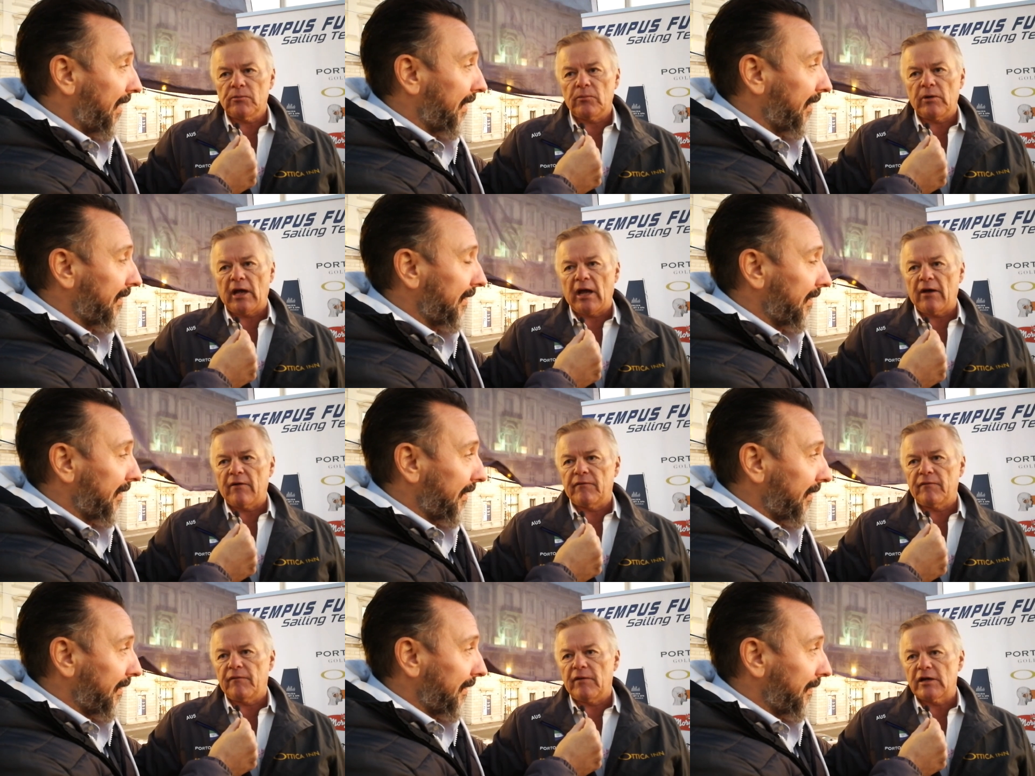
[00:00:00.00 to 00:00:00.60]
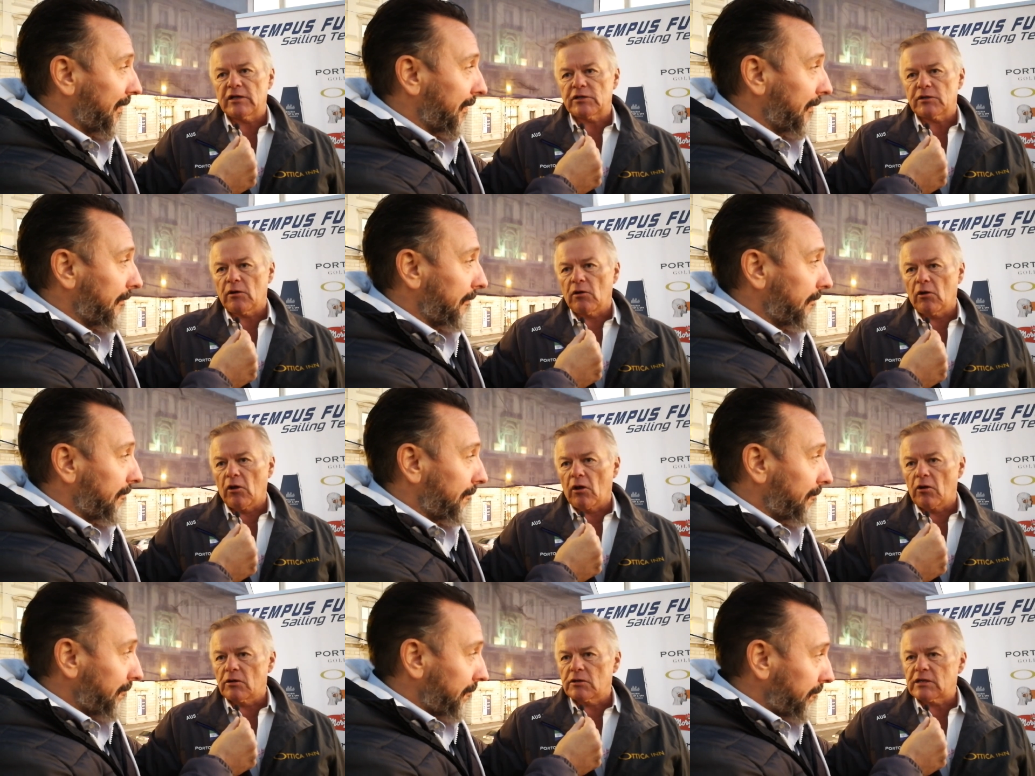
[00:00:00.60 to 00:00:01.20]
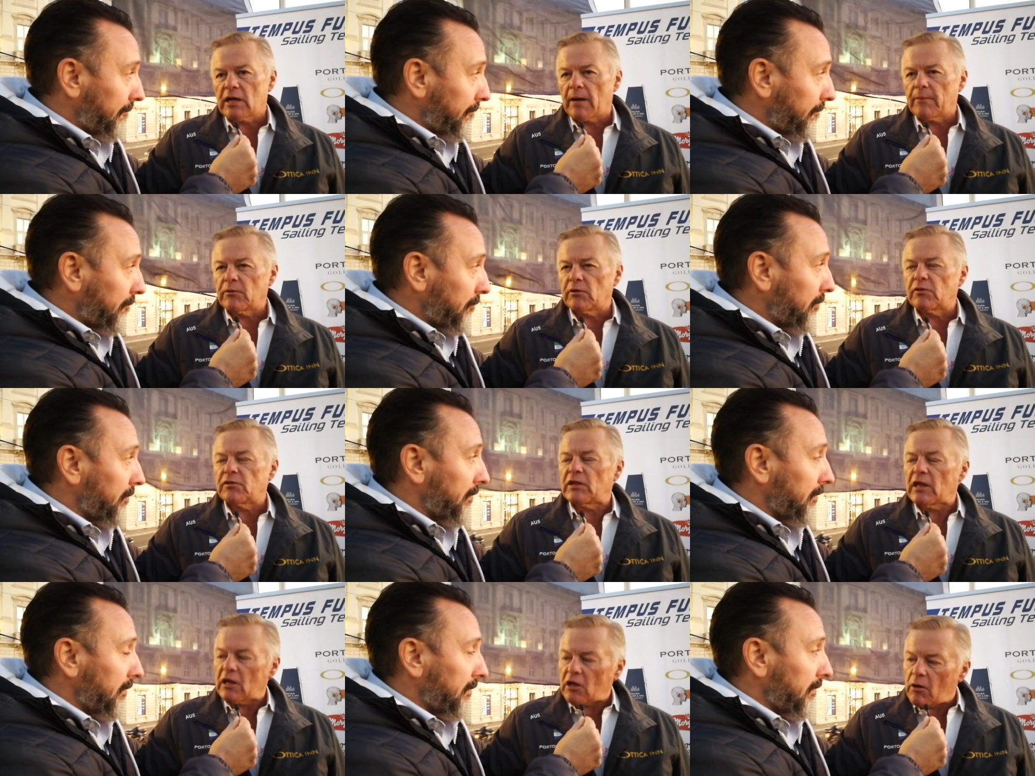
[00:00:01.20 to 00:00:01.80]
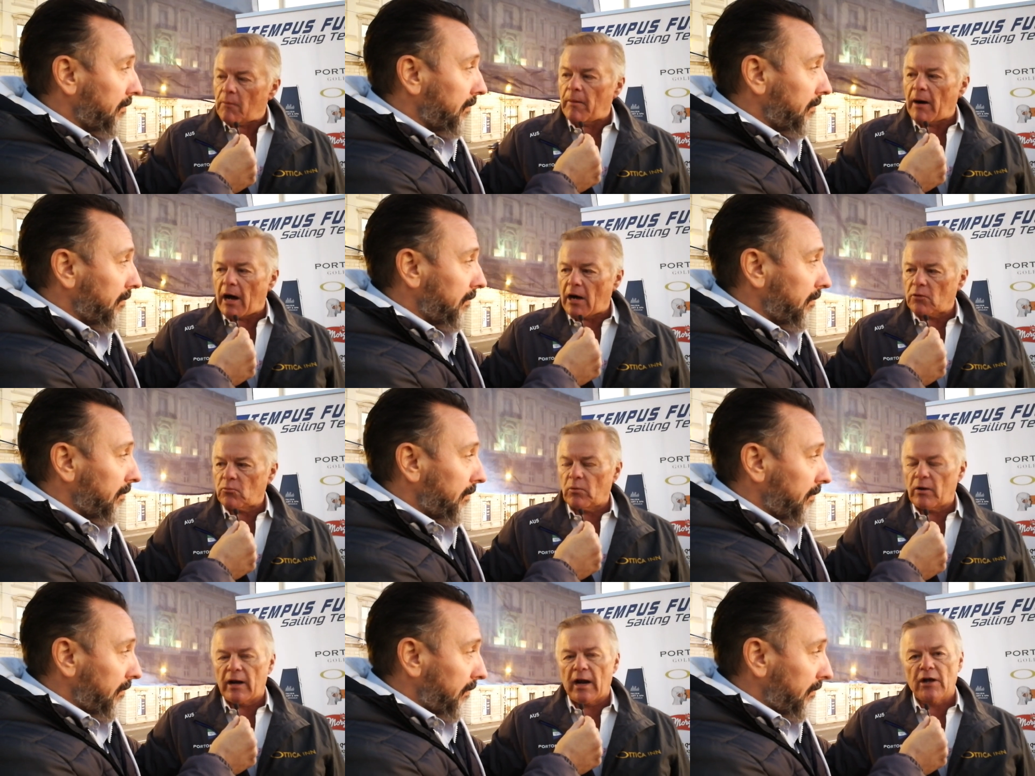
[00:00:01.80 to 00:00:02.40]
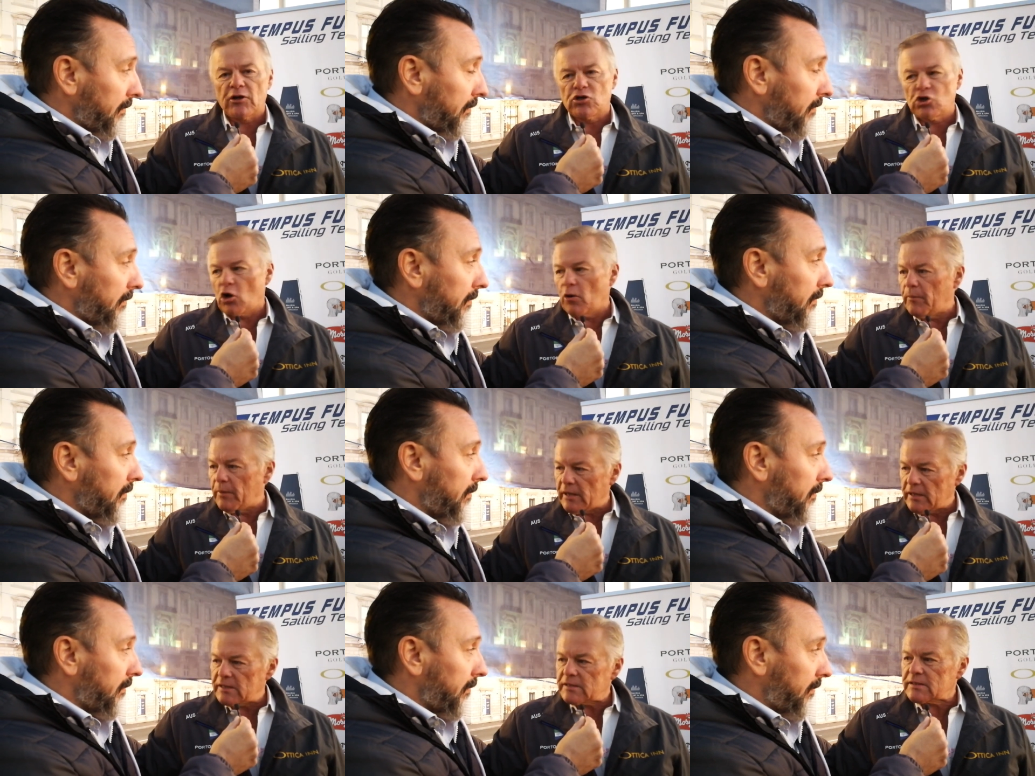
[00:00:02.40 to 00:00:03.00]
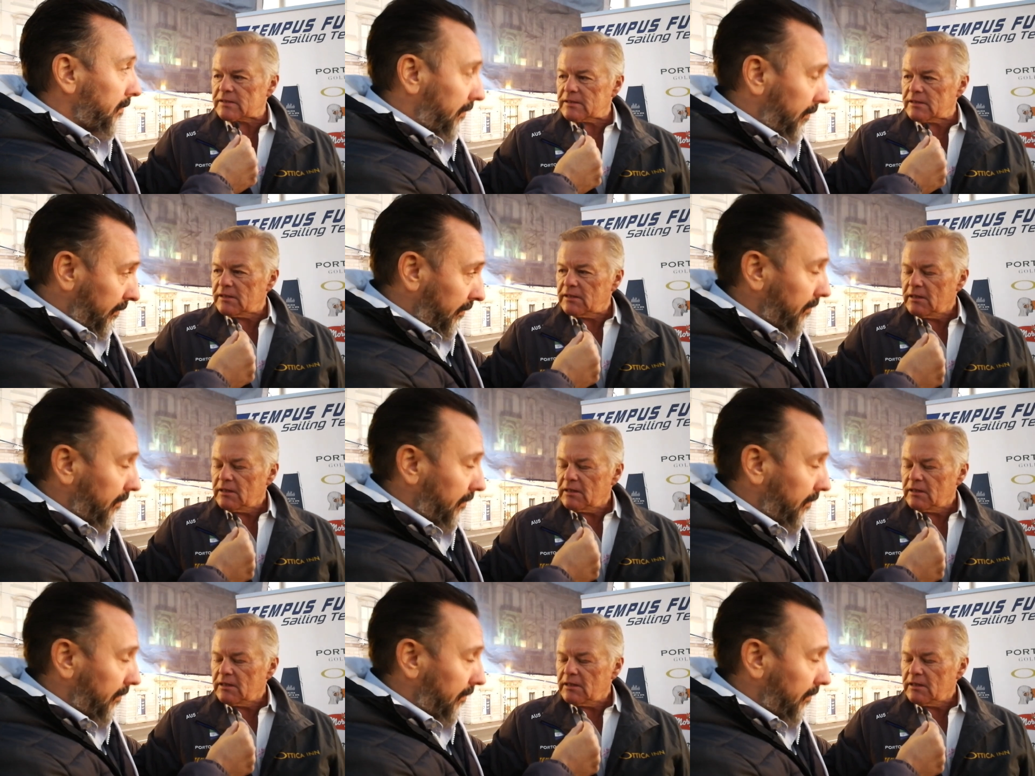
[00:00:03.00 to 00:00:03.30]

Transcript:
Speaker 1: We have a lot of time to think about what our job is,